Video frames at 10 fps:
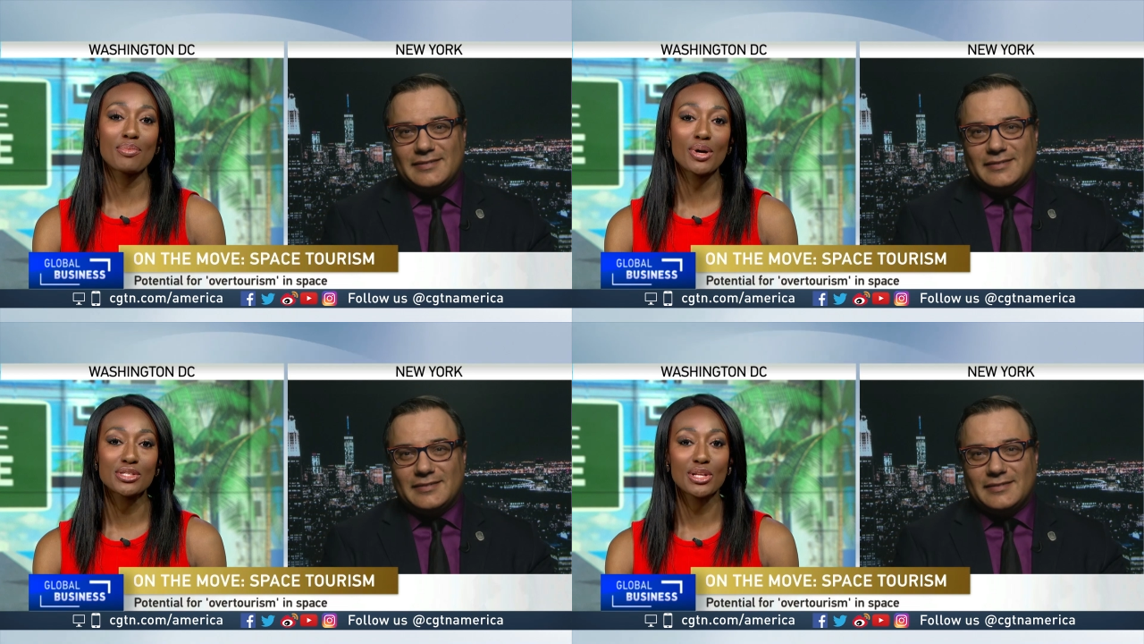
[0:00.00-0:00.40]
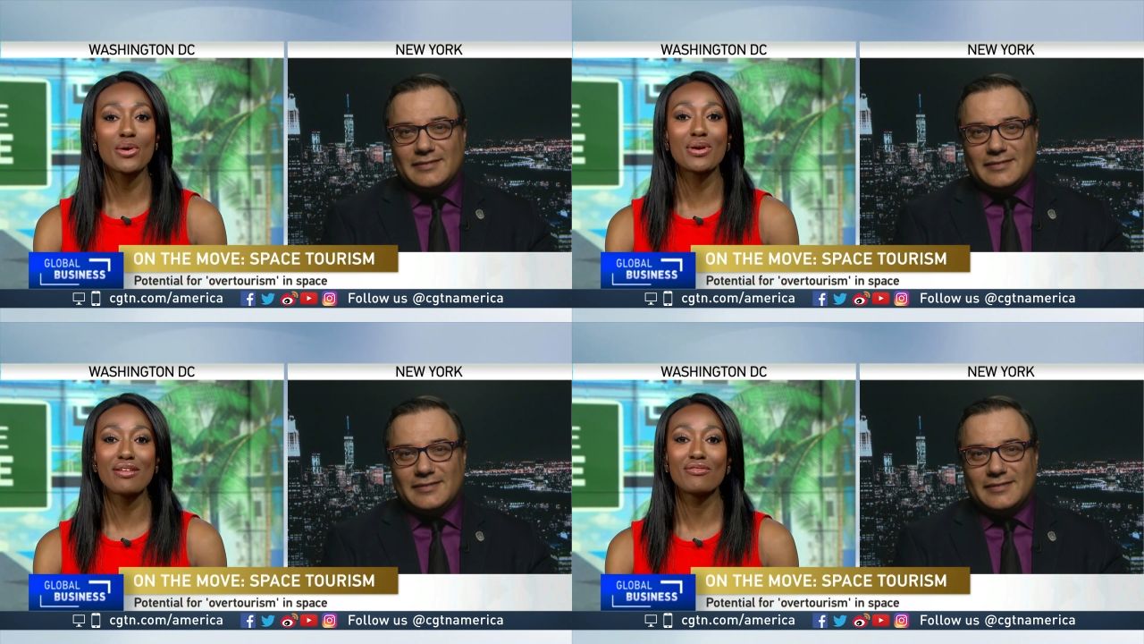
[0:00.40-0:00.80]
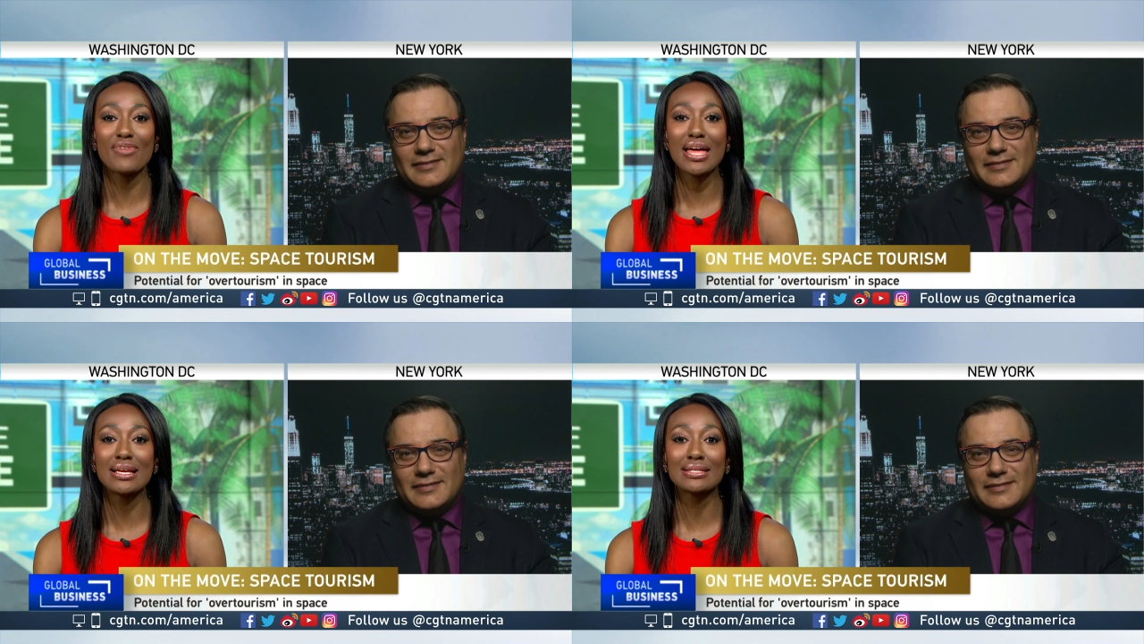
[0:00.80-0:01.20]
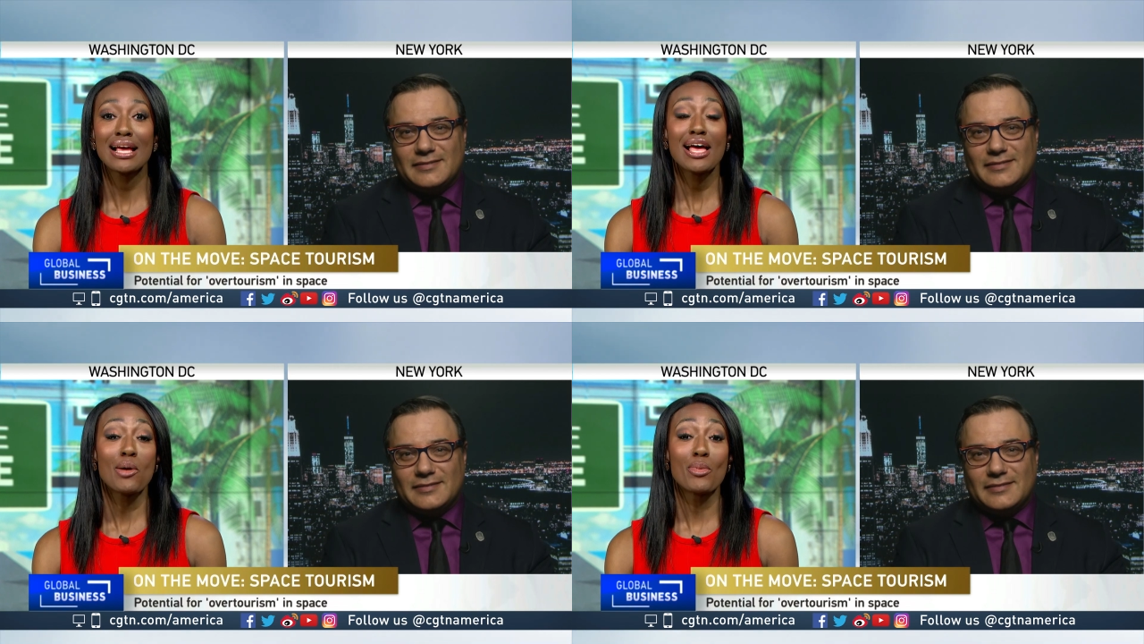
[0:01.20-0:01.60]
Speaker 1: Barcelona and Venice,
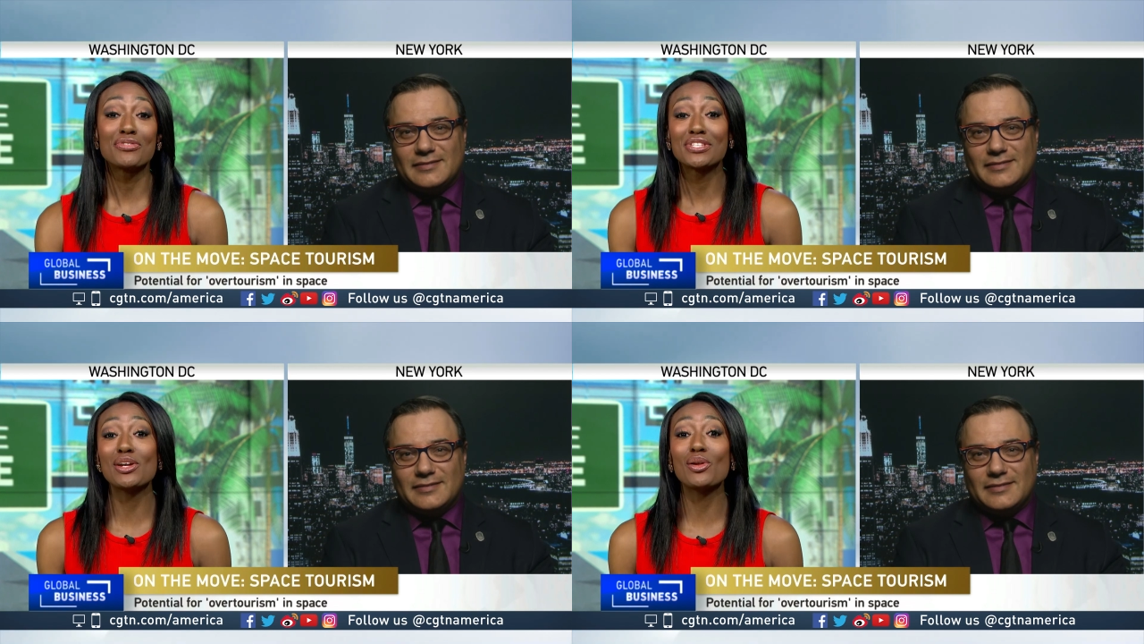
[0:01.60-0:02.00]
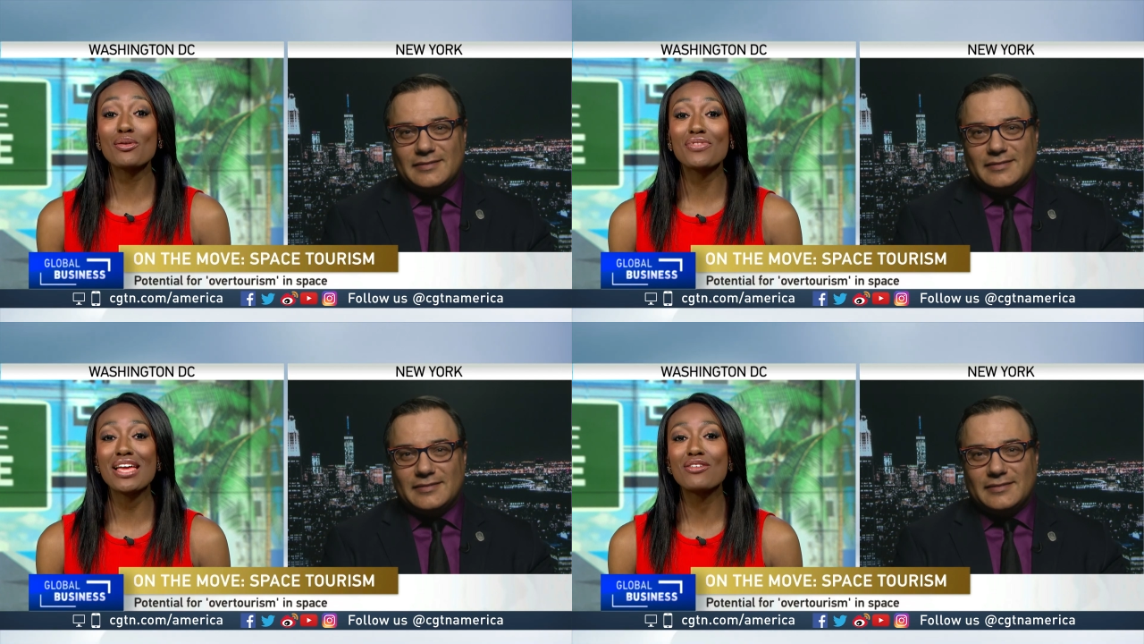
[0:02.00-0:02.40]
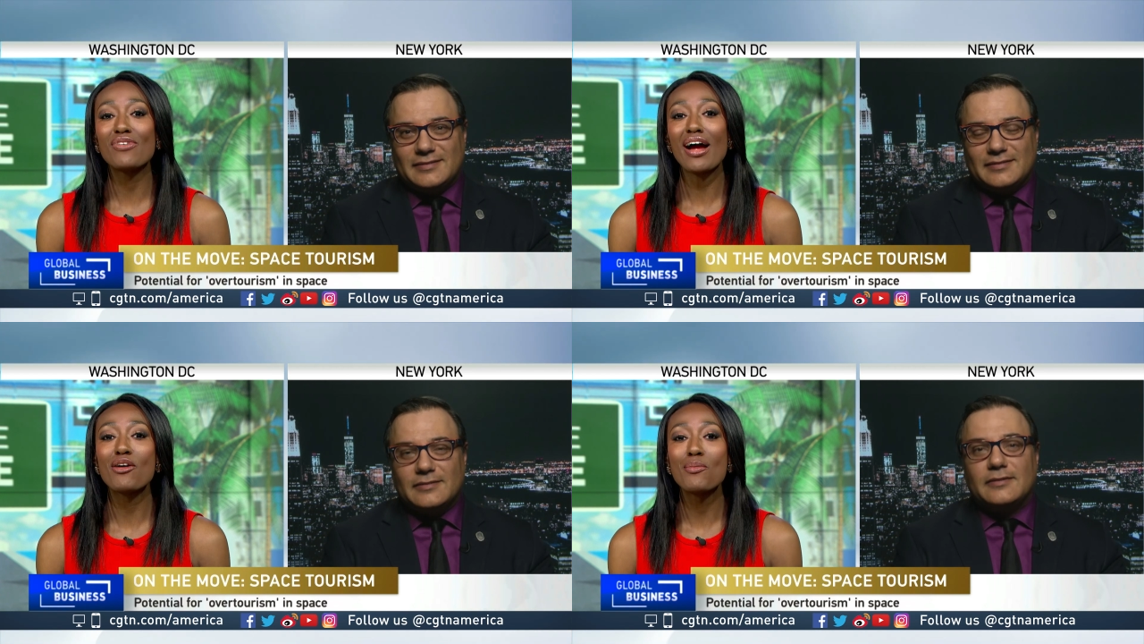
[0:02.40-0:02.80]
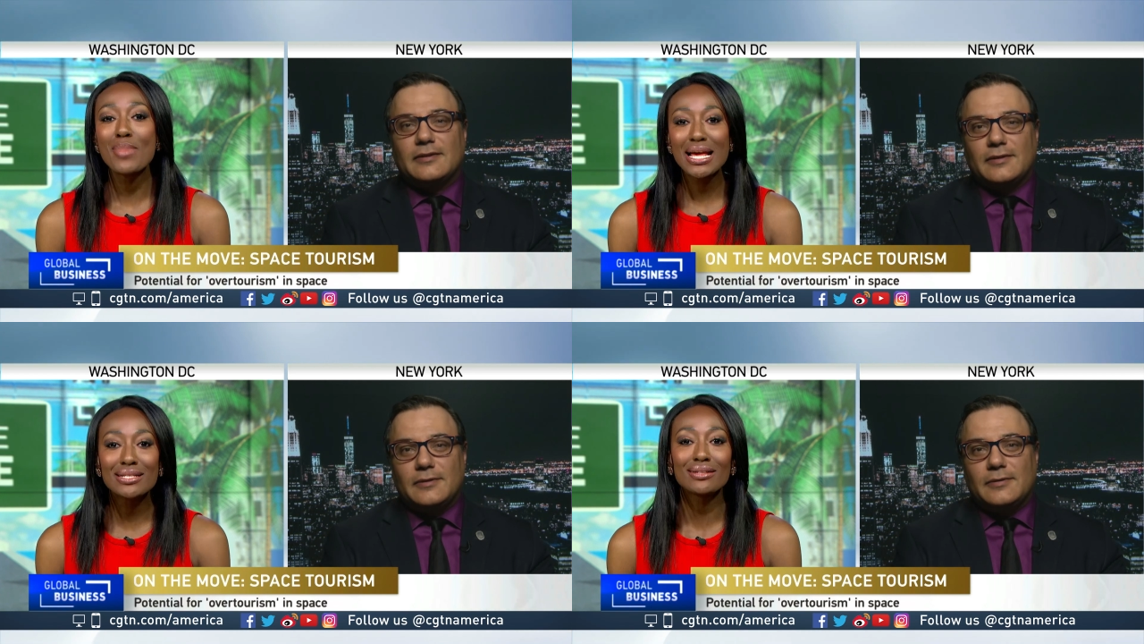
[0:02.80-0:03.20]
we've seen a lot of the
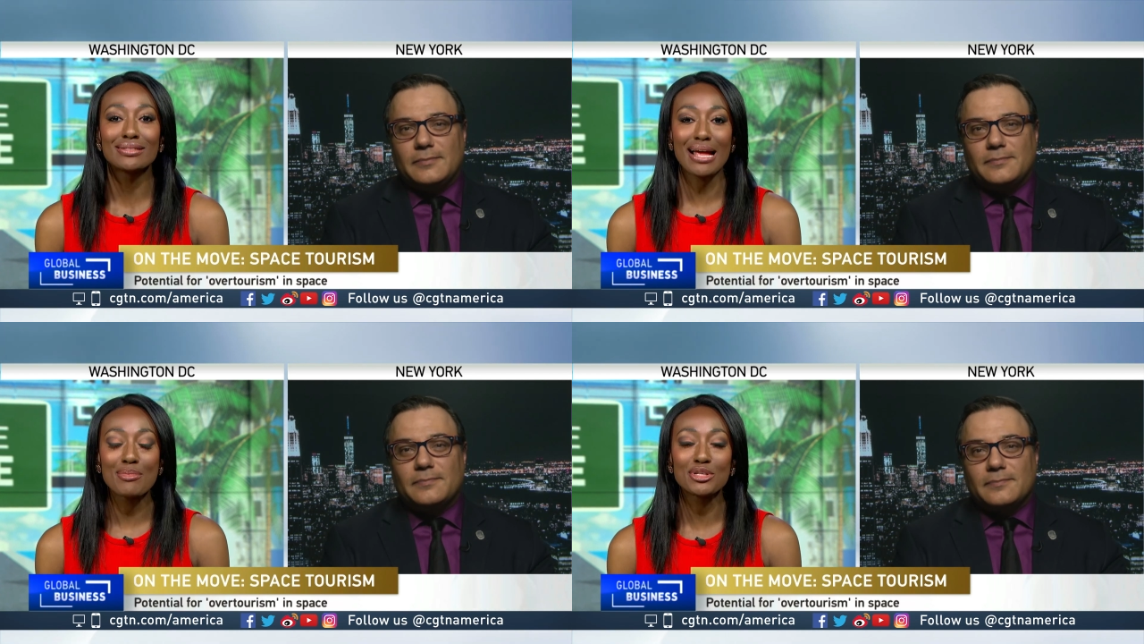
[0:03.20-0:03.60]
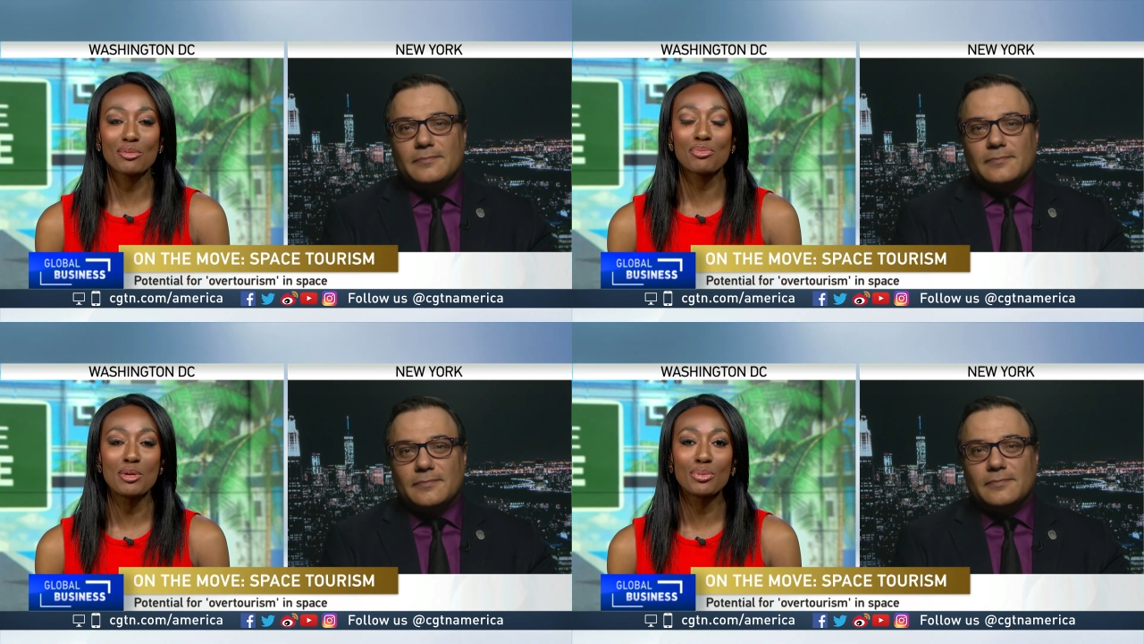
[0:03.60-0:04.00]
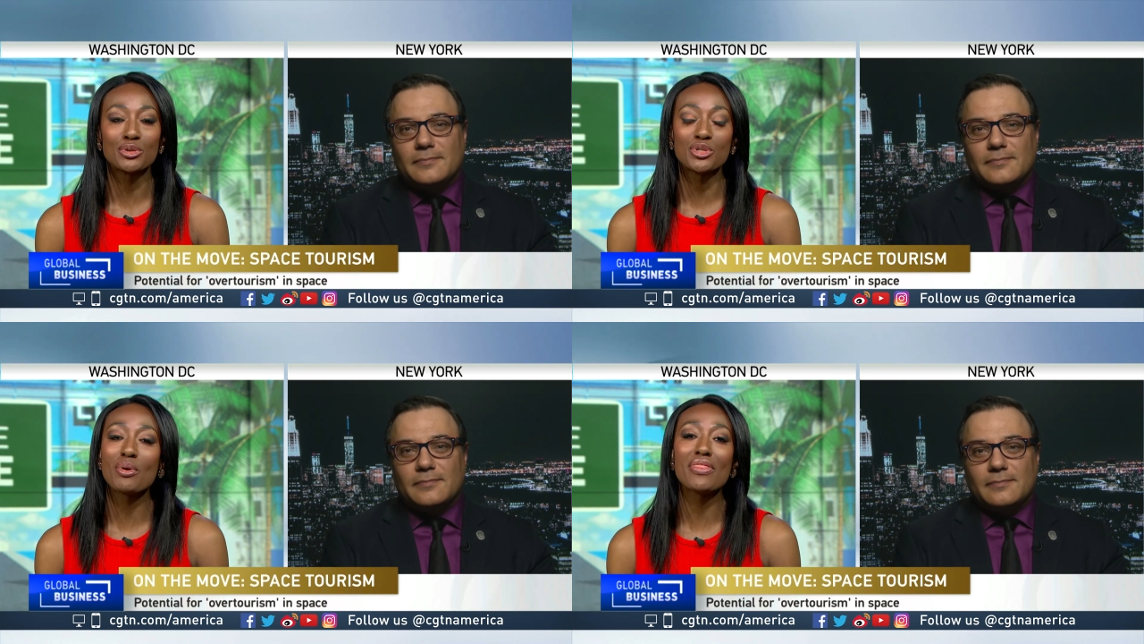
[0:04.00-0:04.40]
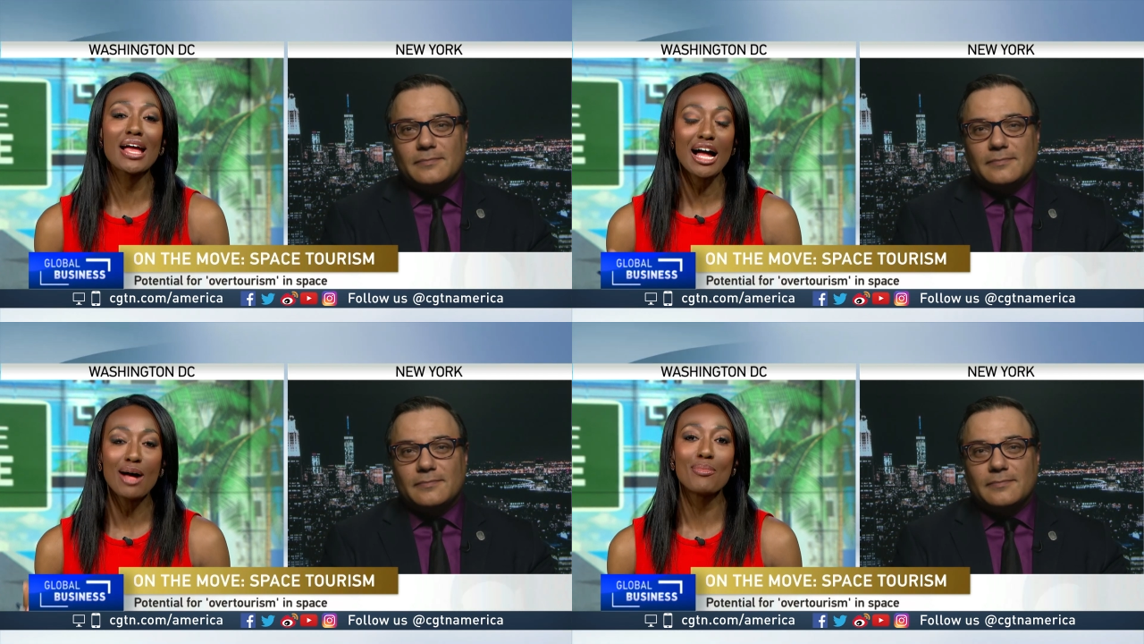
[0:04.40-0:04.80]
environmental damage that people do when they
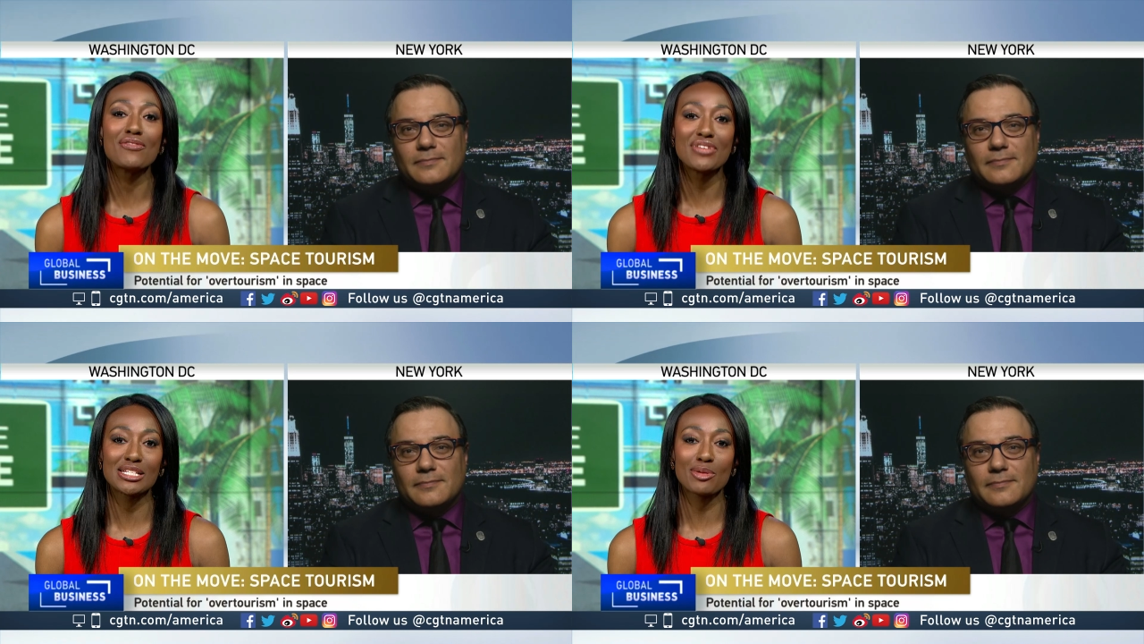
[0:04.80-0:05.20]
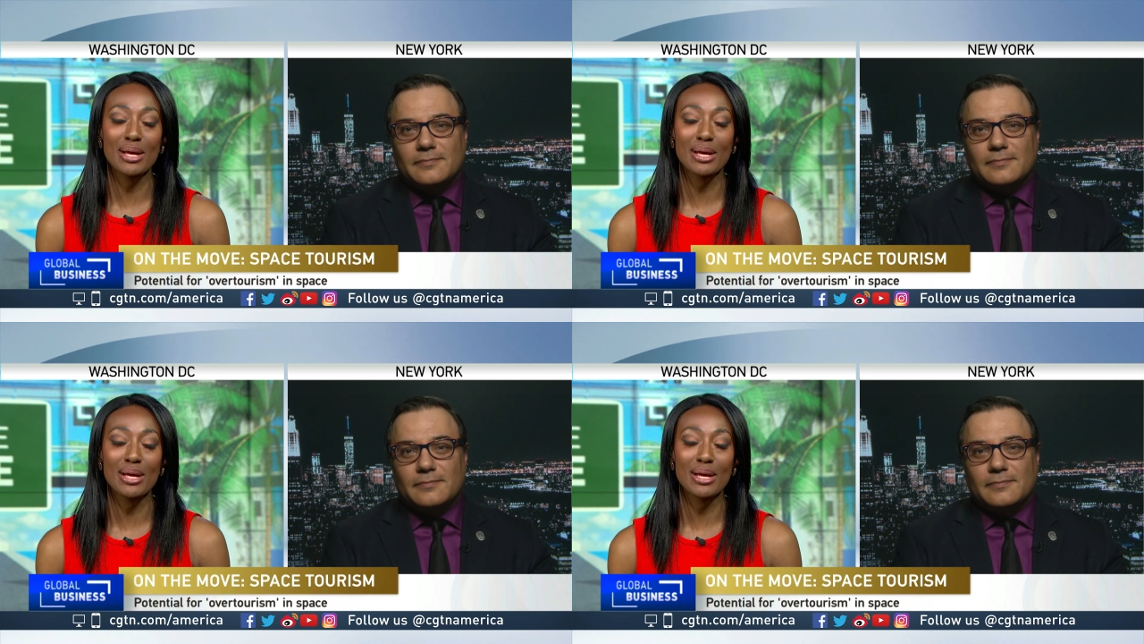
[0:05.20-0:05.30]
come and visit a